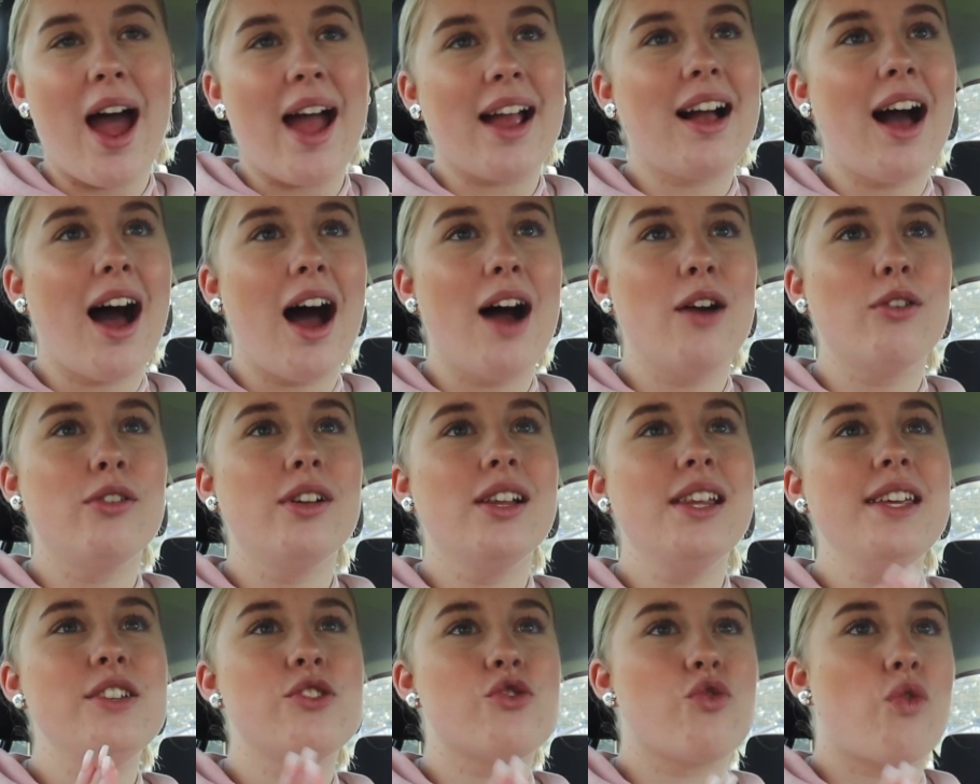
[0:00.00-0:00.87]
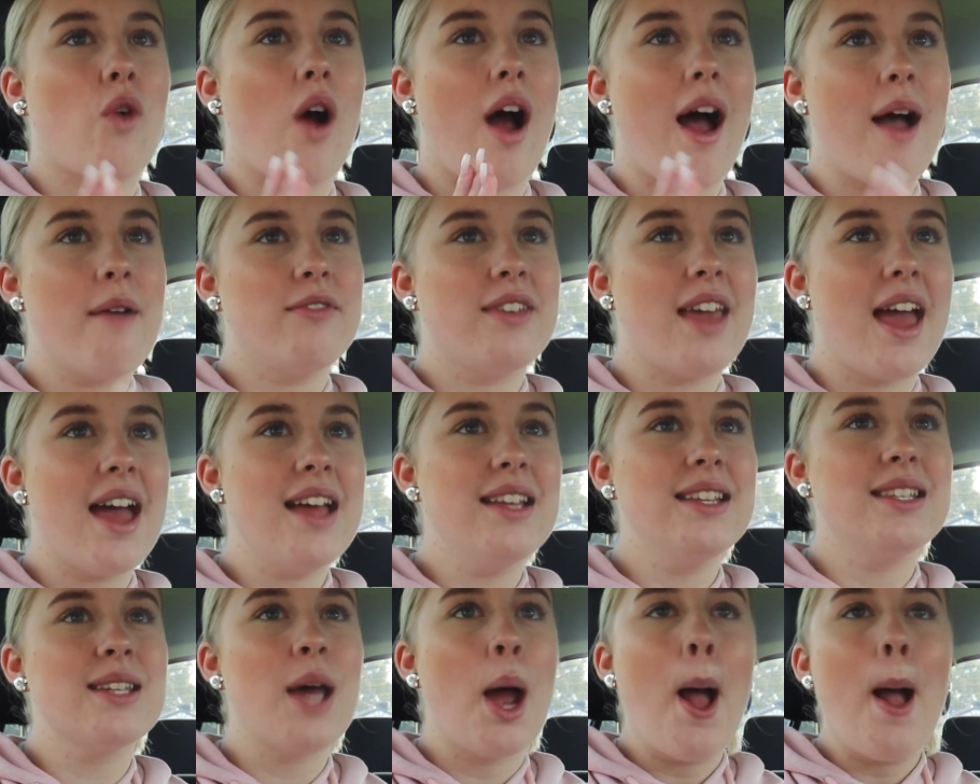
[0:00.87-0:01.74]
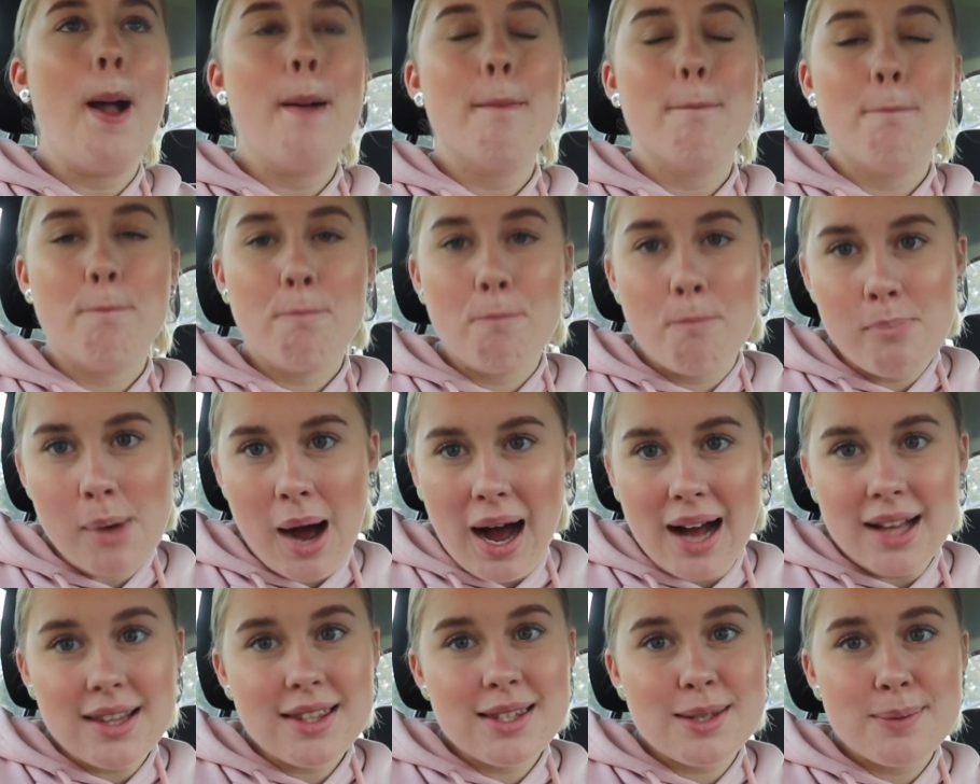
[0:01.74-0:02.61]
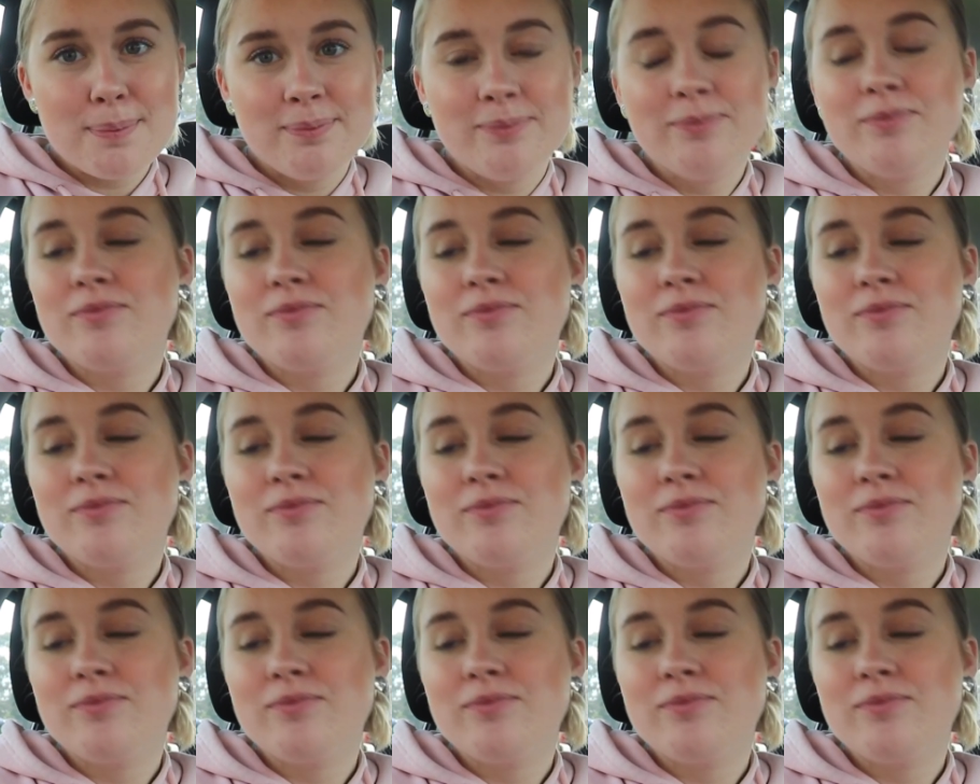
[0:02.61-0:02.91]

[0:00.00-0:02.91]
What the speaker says: I can't really drive yet, but